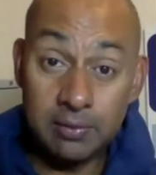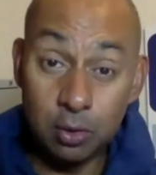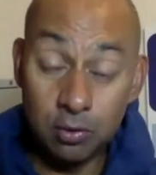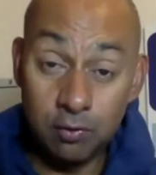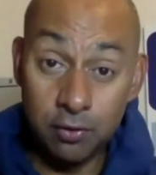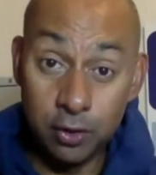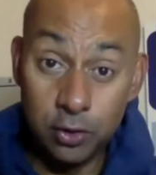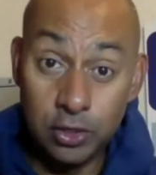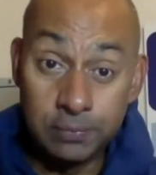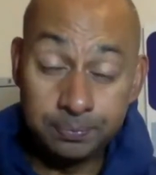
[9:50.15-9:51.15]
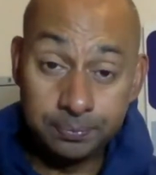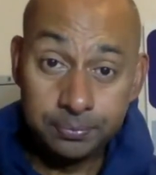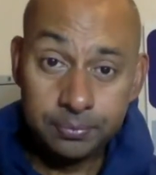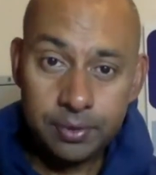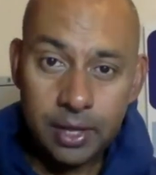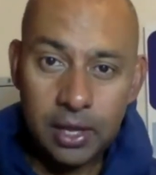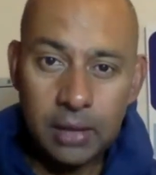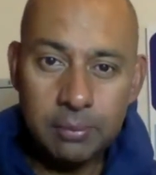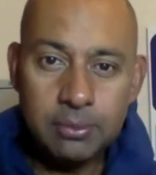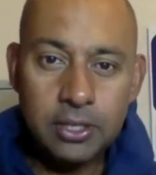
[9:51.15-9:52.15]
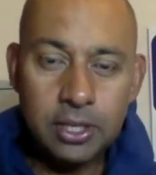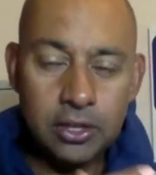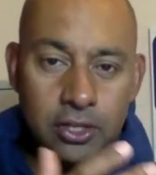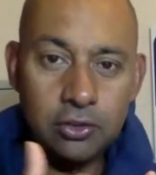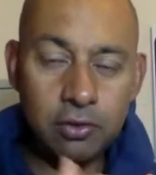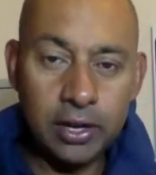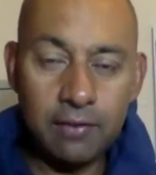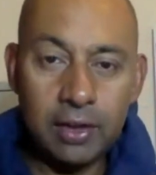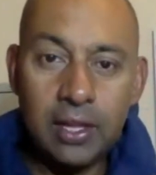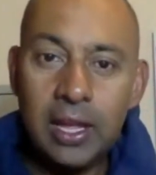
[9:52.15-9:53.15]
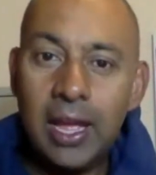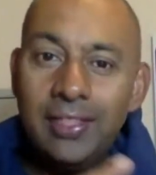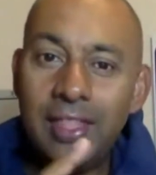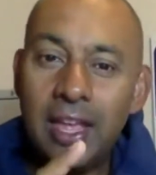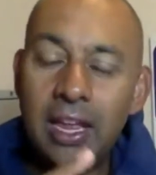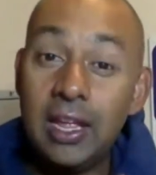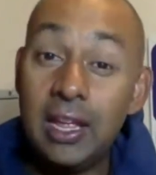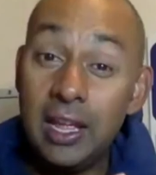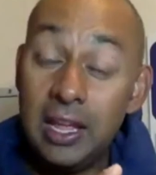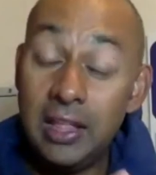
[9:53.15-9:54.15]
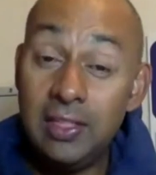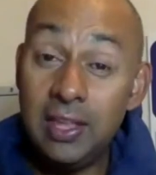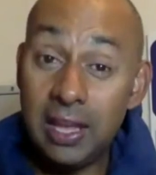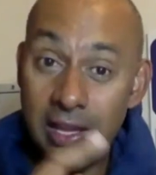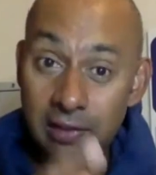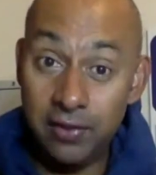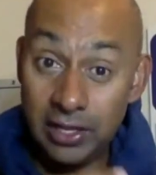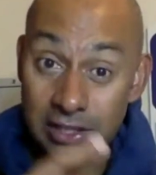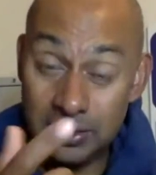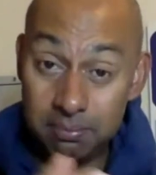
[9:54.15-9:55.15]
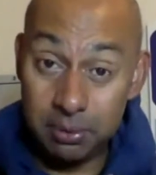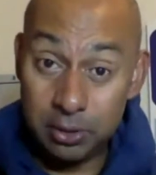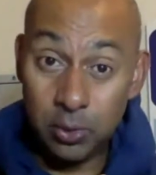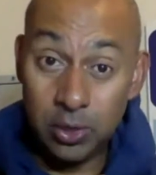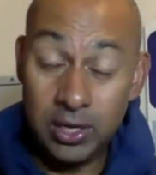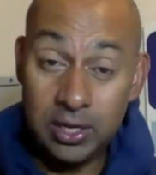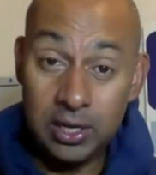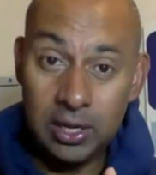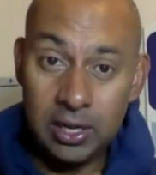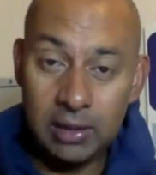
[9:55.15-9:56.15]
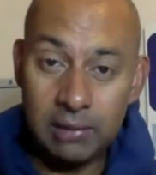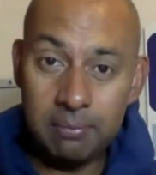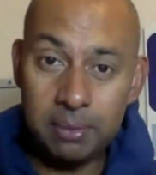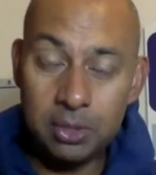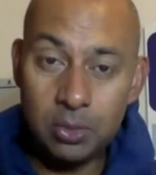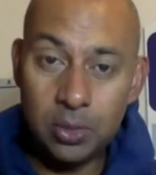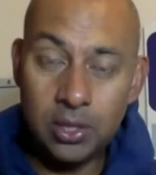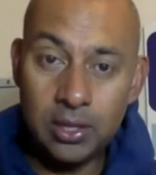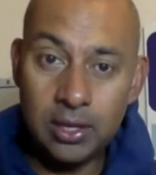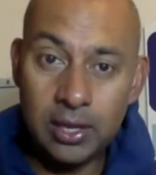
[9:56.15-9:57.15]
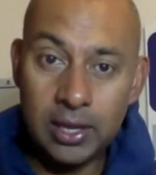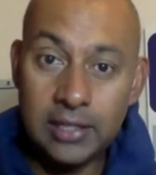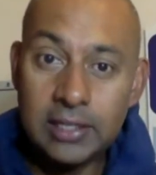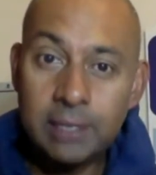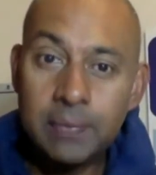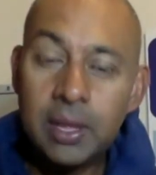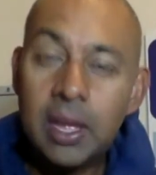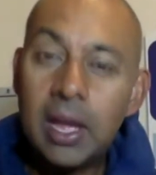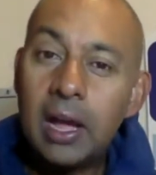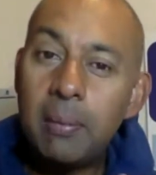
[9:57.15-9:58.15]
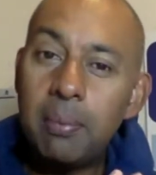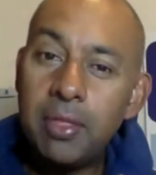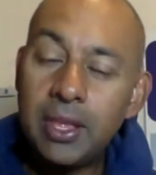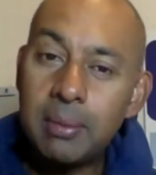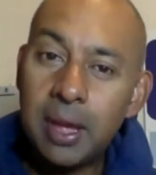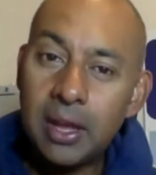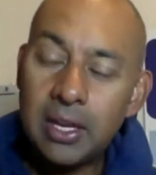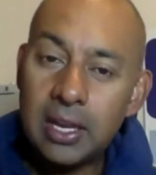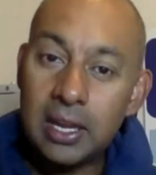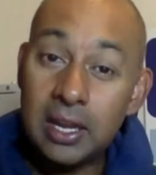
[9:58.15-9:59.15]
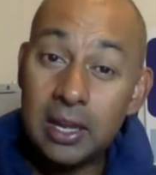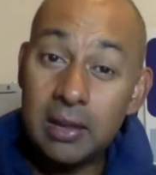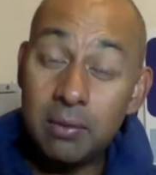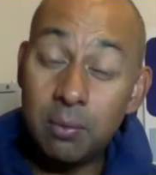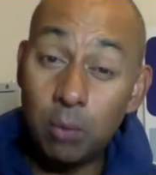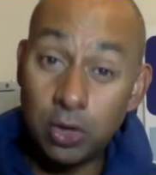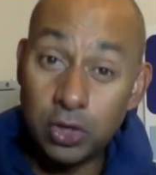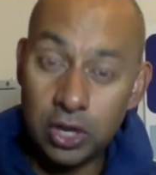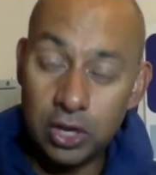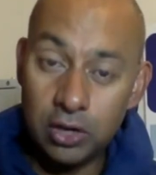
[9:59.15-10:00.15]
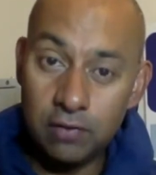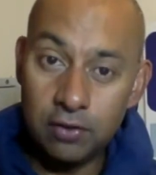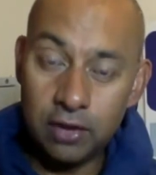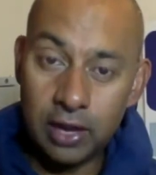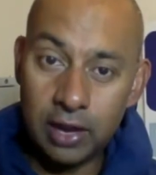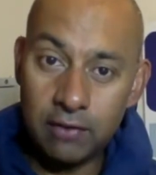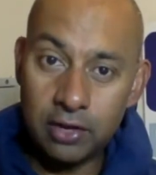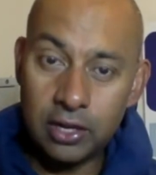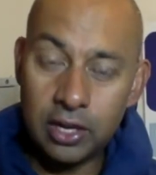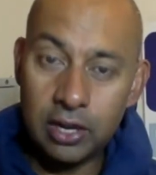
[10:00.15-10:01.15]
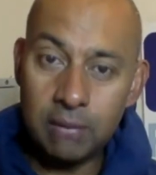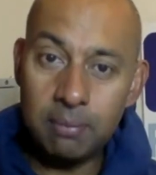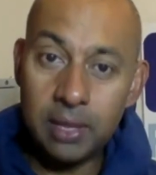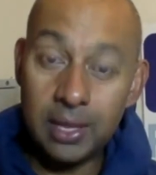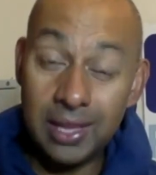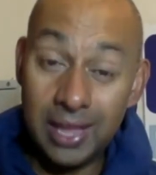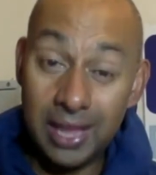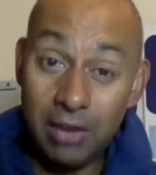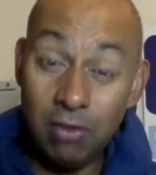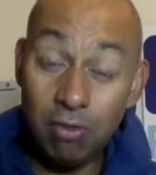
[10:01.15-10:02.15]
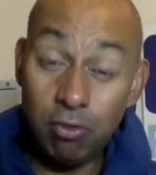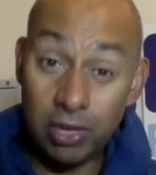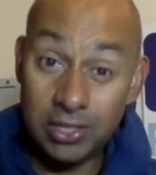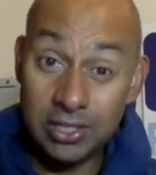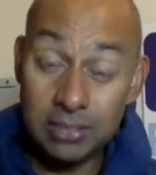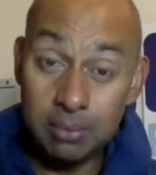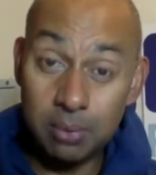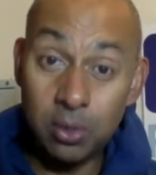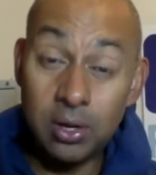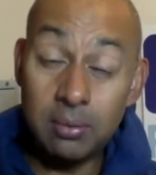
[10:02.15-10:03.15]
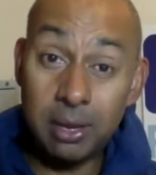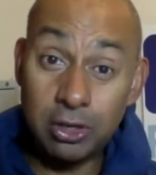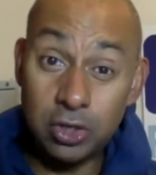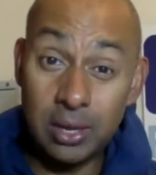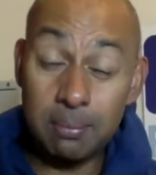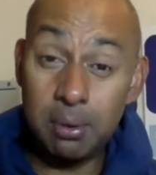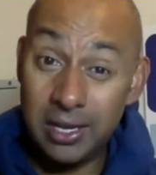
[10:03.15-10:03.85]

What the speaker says: good food so that you recover. And then in the evenings between the days, think about what you're going to do for recovery. You know, again, rest is important. Make sure you get